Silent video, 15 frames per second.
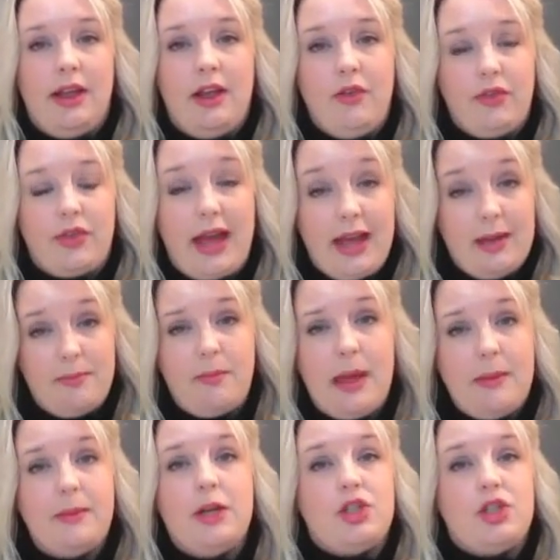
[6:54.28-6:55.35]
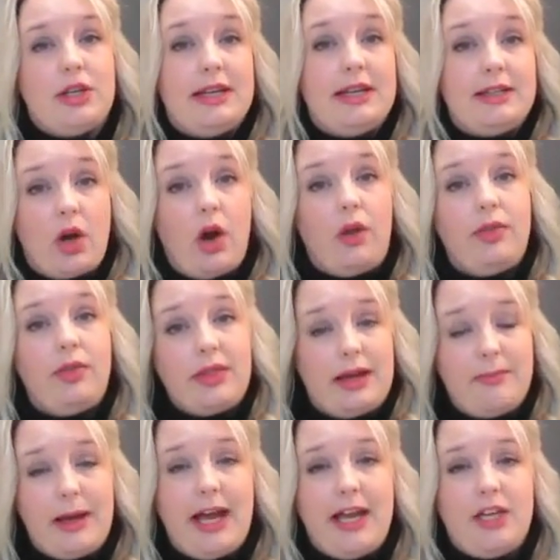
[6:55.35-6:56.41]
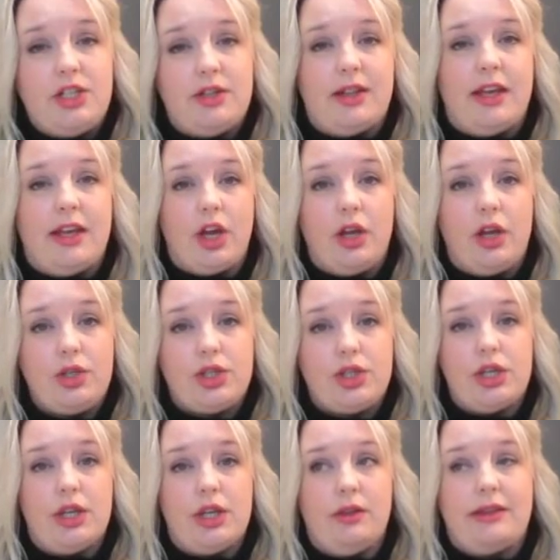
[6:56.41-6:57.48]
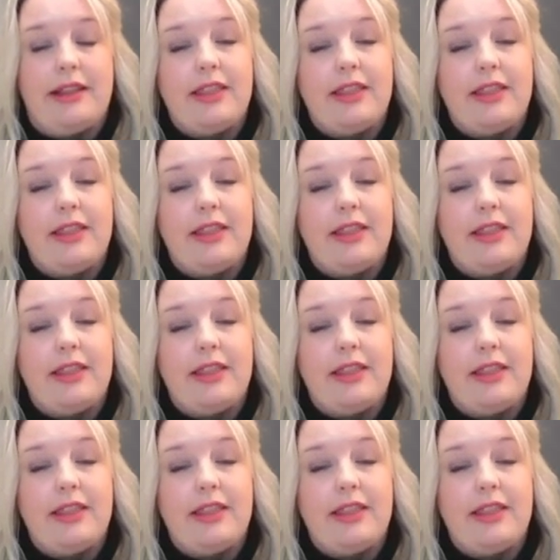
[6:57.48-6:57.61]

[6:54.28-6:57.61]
if that image is on that page that they go to,